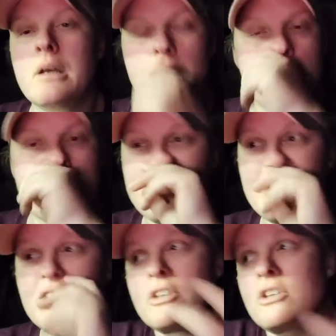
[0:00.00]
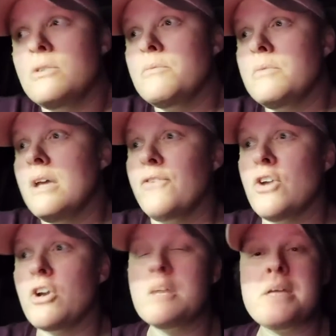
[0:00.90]
um, you know you if
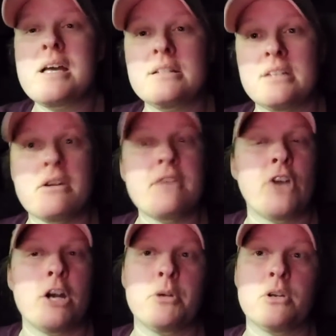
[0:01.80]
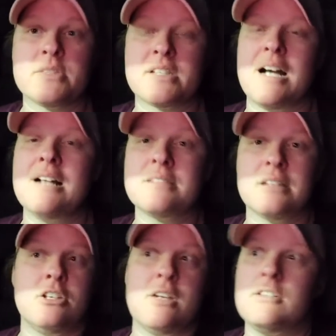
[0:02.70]
you're going to be a dairy farmer in
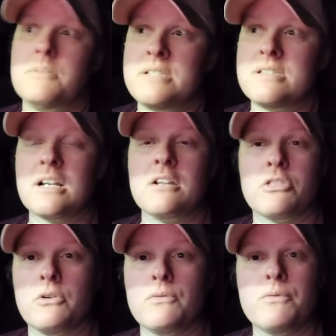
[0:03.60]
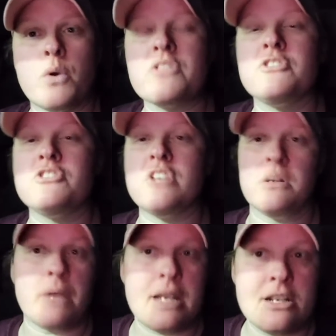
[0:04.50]
wisconsin you have to be second third fourth
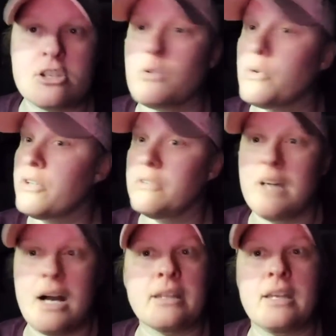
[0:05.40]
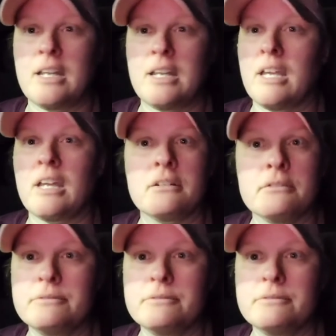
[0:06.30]
generation or you're not getting in yeah,